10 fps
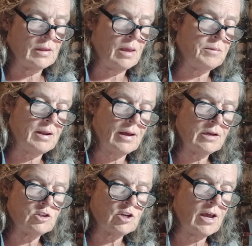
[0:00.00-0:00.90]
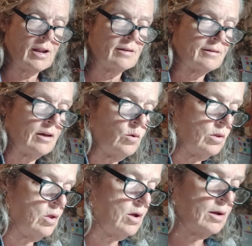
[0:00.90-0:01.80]
I mean, I could chat as I go
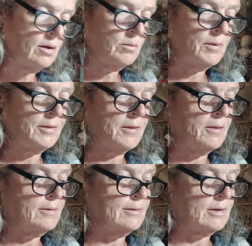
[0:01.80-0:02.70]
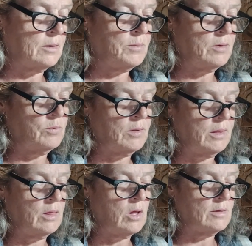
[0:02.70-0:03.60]
along, but then this is going to be a
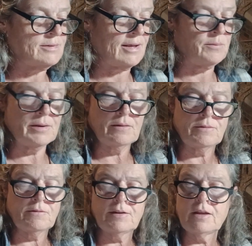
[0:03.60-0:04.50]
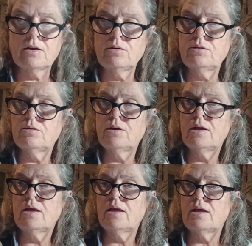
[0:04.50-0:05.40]
really long segment of the video.
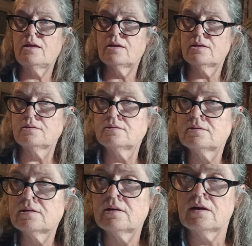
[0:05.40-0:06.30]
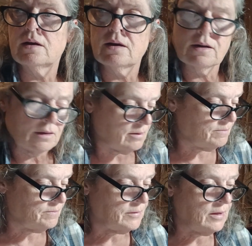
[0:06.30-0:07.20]
And
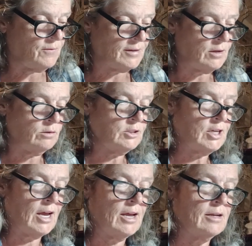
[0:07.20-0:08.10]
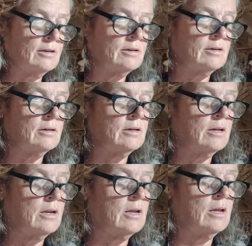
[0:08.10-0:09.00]
if I don't chat,
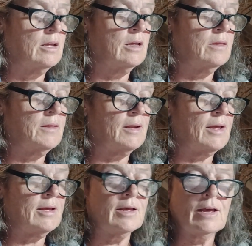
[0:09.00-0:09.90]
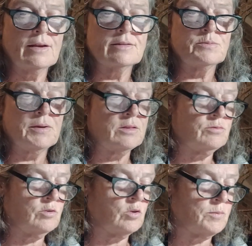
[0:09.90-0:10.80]
then I can kind of speed
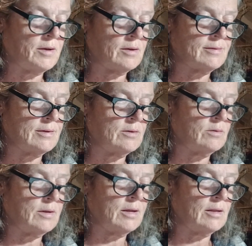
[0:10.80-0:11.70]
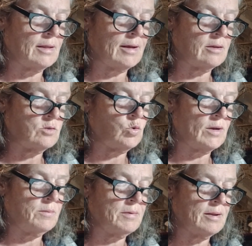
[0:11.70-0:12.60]
through, because you don't need like
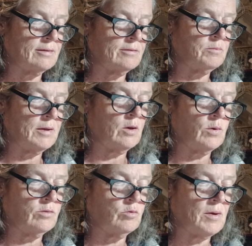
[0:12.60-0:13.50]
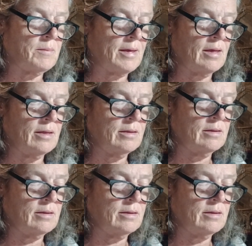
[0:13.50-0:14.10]
20 minutes of me going through my mail.